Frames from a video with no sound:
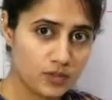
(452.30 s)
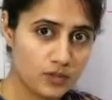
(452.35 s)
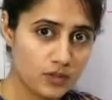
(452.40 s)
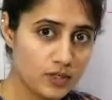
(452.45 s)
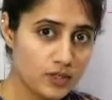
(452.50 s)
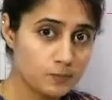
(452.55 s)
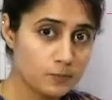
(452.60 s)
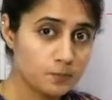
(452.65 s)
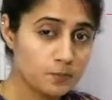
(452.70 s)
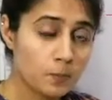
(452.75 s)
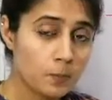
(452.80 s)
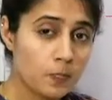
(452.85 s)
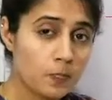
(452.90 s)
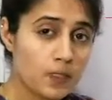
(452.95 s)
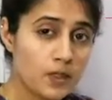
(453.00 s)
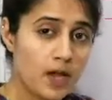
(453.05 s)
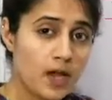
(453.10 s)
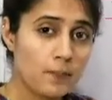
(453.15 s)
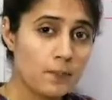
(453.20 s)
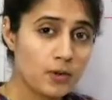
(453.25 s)
Okay,
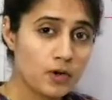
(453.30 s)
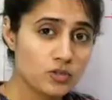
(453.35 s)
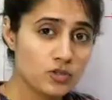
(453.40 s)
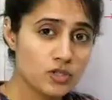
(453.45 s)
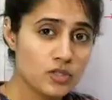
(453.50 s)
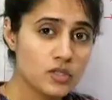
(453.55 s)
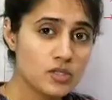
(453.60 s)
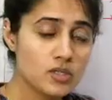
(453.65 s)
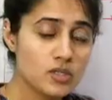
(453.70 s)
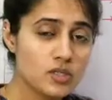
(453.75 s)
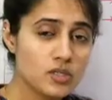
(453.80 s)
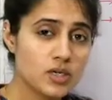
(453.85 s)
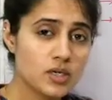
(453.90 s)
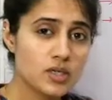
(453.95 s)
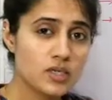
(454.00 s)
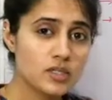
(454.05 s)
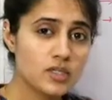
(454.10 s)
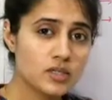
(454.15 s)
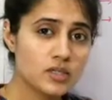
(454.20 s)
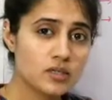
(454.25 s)
a process
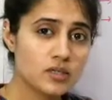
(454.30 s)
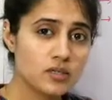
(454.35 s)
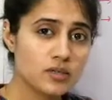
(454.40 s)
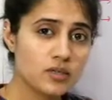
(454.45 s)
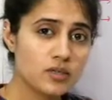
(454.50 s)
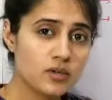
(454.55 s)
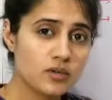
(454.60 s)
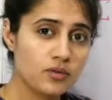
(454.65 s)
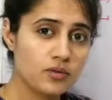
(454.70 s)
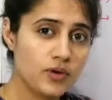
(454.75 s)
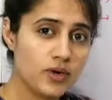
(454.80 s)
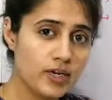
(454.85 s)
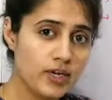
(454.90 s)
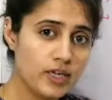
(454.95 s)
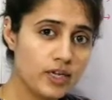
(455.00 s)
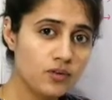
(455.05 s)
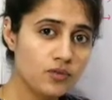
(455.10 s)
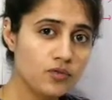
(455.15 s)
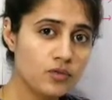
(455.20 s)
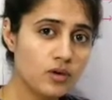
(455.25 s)
is
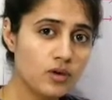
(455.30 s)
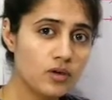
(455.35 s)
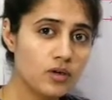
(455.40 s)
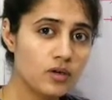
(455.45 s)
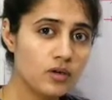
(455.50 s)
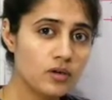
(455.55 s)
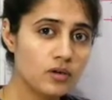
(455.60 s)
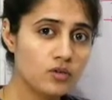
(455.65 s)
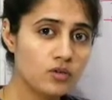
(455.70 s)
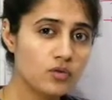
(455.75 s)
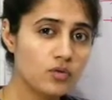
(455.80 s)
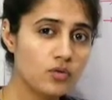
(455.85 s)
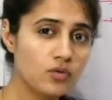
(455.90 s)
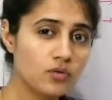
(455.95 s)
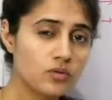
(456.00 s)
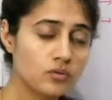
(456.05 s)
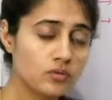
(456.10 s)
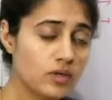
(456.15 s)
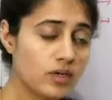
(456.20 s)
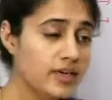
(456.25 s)
waiting for
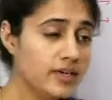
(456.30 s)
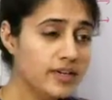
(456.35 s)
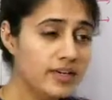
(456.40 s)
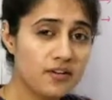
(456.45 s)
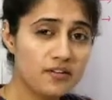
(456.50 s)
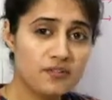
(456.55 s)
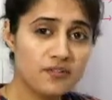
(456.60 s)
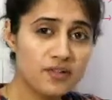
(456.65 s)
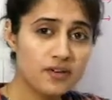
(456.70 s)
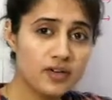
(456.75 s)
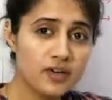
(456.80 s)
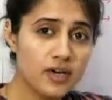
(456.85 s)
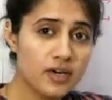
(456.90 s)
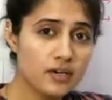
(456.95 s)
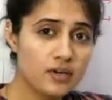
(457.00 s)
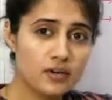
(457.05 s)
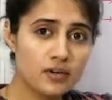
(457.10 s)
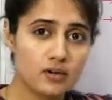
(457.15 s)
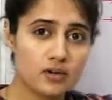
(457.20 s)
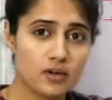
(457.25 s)
a
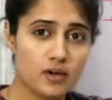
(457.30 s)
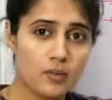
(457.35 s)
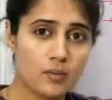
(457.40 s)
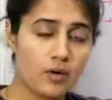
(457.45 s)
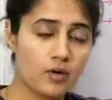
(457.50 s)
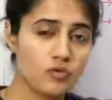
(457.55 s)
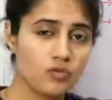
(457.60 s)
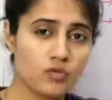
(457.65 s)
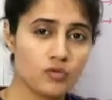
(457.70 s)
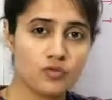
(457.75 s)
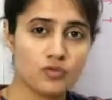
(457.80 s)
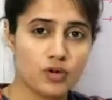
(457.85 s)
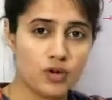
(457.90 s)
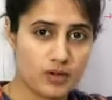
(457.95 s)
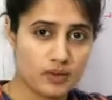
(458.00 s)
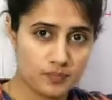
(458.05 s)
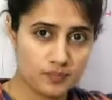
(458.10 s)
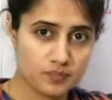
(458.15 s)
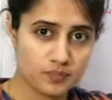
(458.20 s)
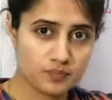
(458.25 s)
indefinite amount of
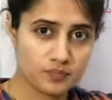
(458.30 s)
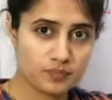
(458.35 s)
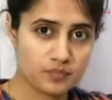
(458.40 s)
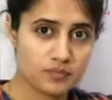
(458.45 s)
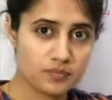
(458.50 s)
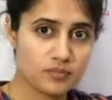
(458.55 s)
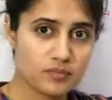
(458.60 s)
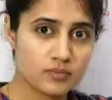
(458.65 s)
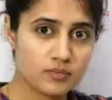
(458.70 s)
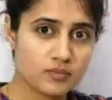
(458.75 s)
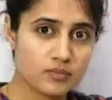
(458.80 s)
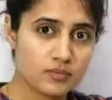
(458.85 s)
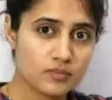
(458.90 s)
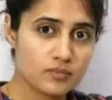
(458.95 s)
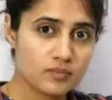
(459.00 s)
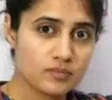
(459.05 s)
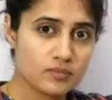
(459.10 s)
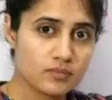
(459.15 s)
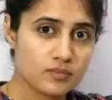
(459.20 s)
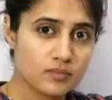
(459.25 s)
time
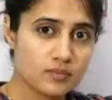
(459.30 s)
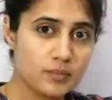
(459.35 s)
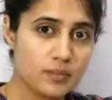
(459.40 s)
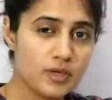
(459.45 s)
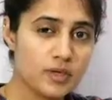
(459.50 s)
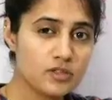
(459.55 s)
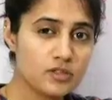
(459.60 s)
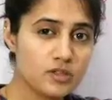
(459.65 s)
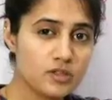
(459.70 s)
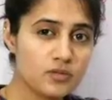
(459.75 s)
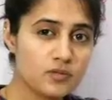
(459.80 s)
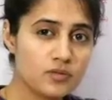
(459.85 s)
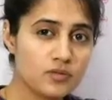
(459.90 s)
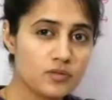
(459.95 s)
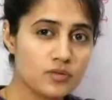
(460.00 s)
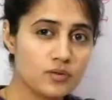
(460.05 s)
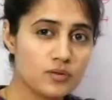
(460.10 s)
because of